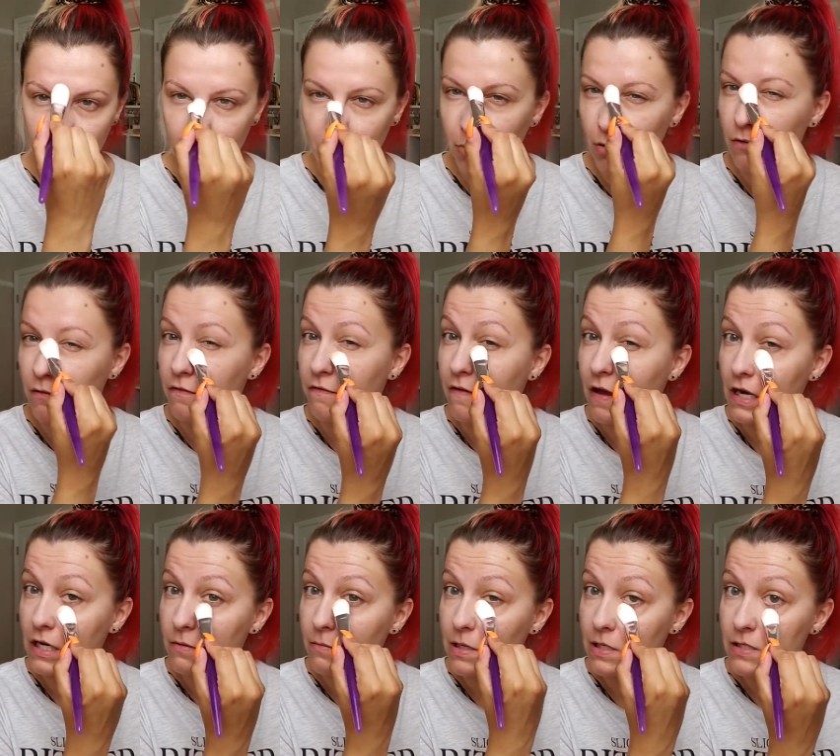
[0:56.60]

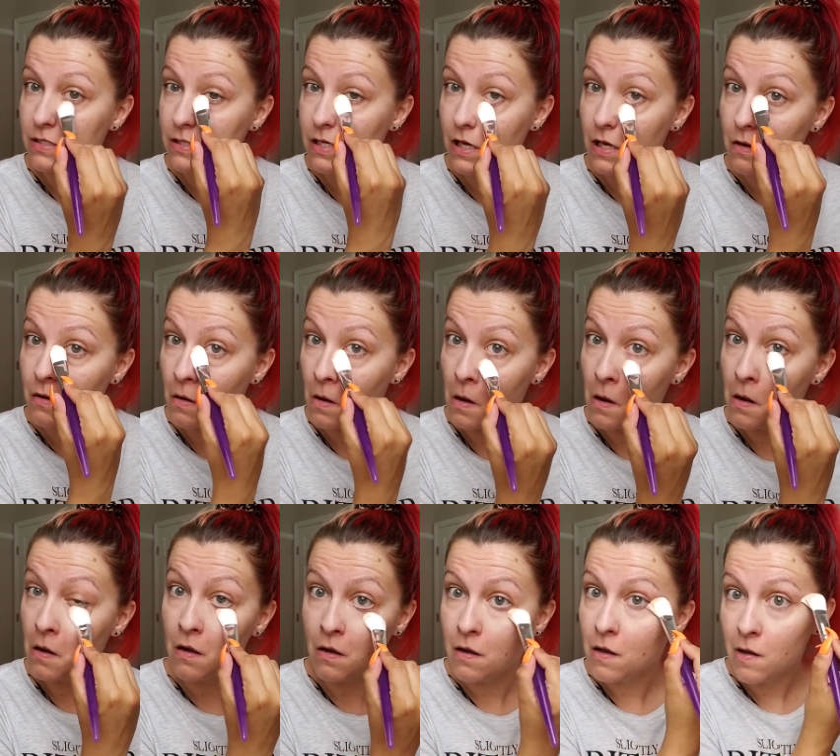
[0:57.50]
perfect my skin.
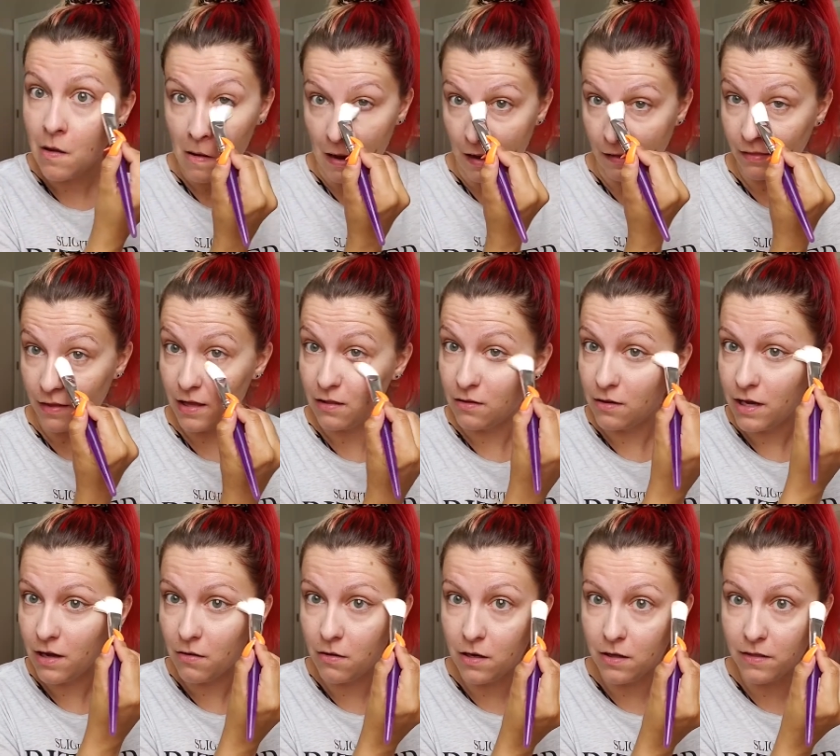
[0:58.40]
And like, look
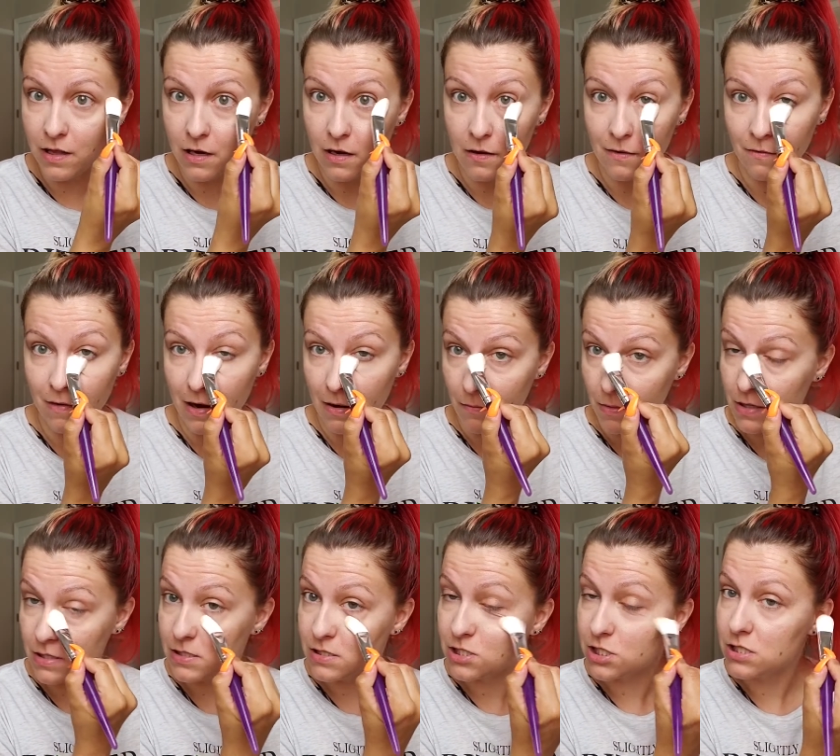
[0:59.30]
how good that under eye
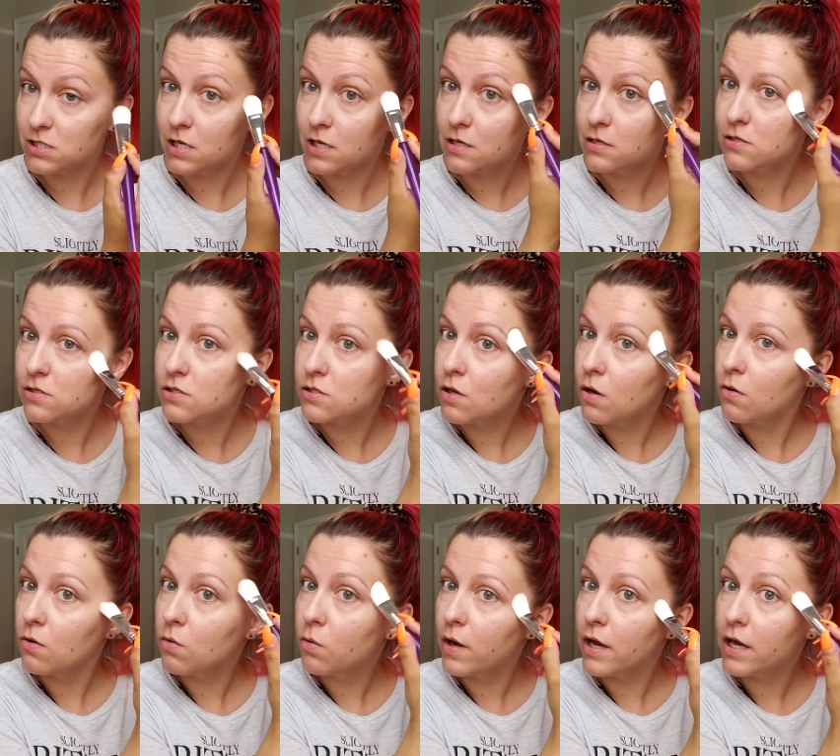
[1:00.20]
was. Just like so
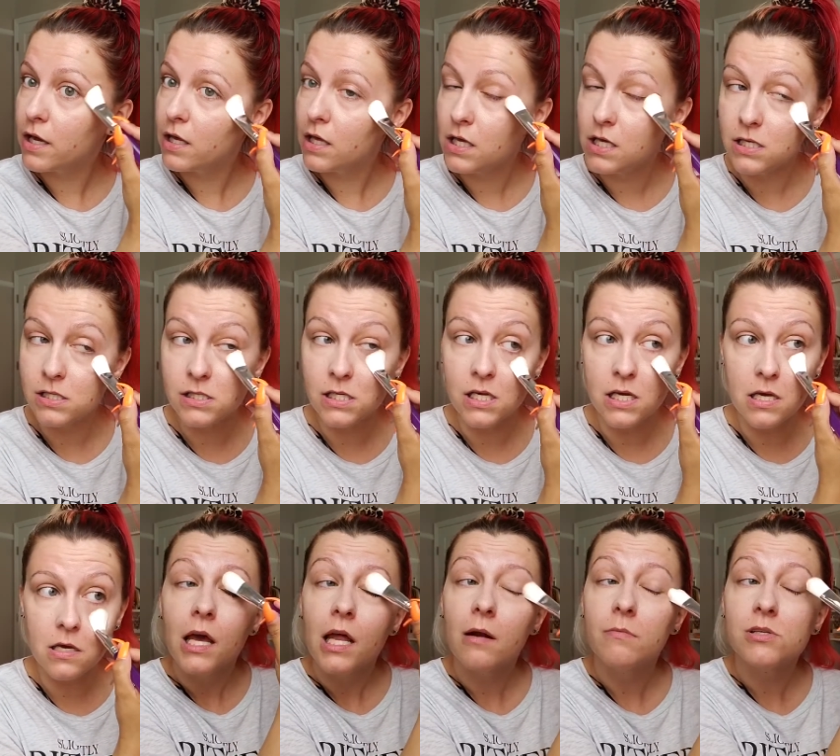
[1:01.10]
quick,
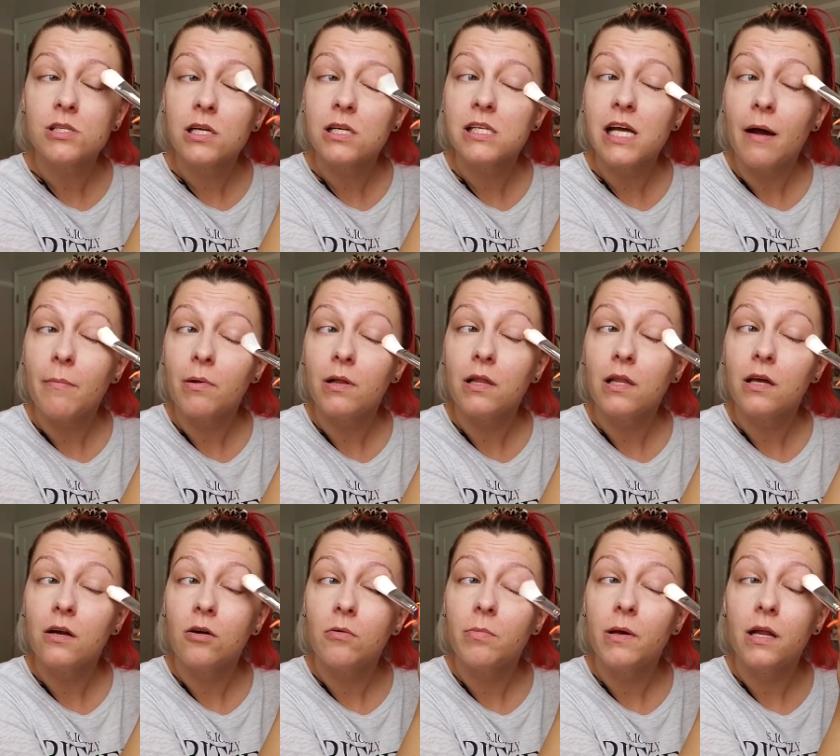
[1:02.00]
easy. And I'm just gonna tap a
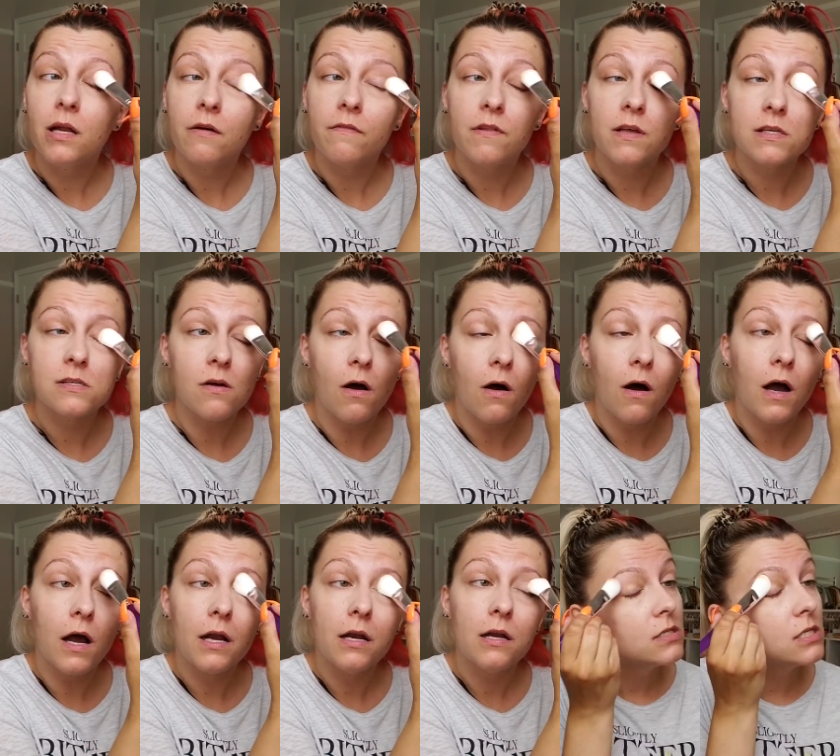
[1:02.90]
little bit of this
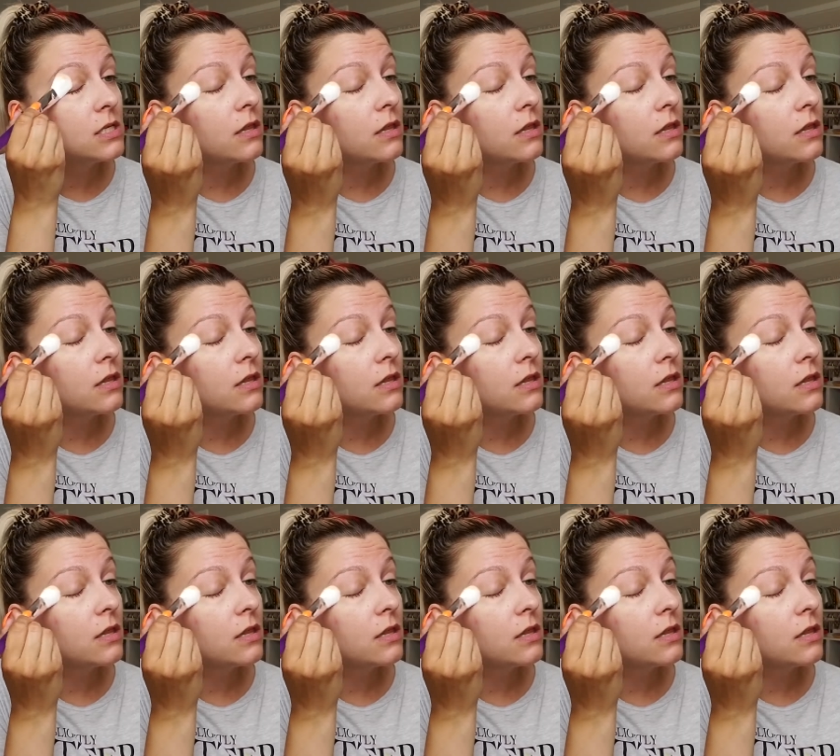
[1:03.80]
on to